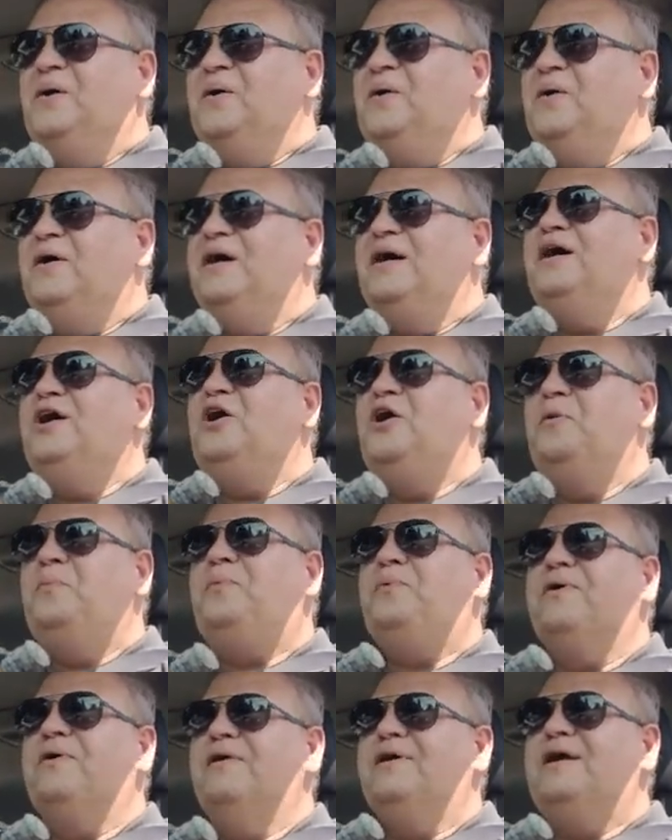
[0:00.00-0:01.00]
Well, I hope
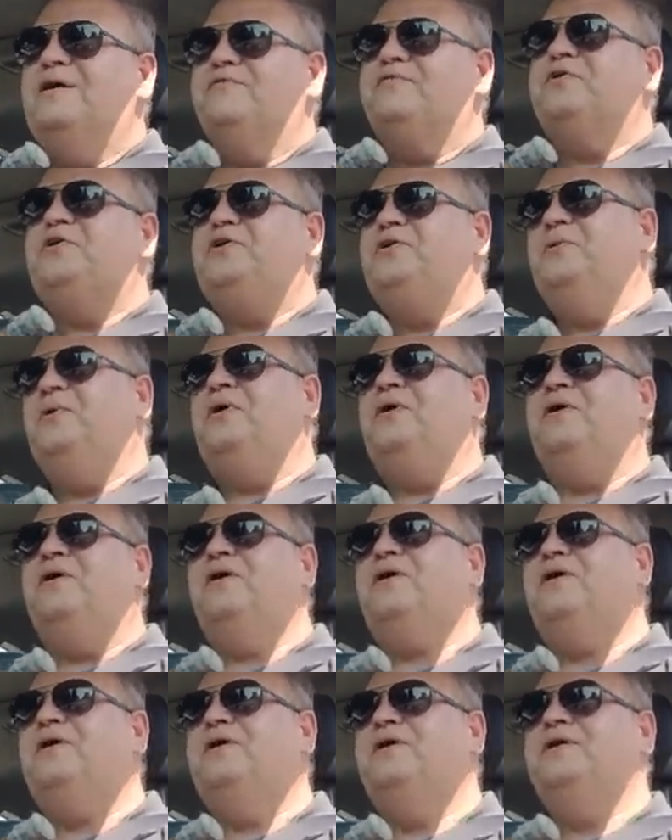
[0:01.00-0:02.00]
wherever you
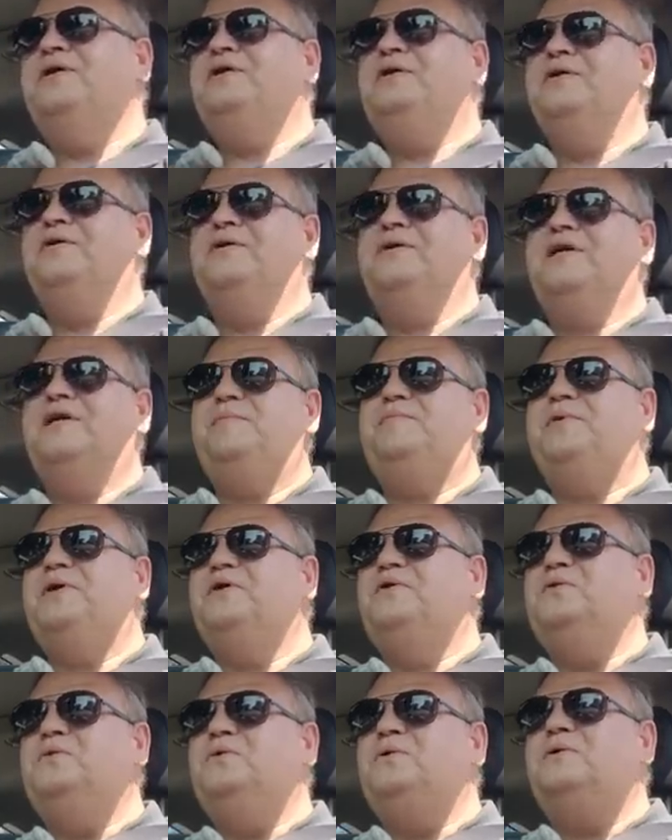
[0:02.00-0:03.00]
are, you're keeping
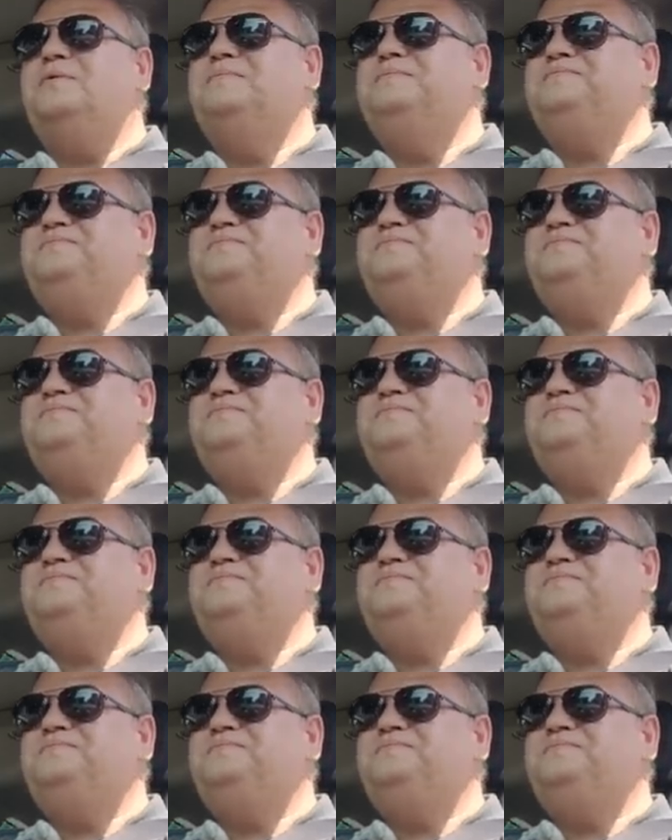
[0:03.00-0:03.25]
cool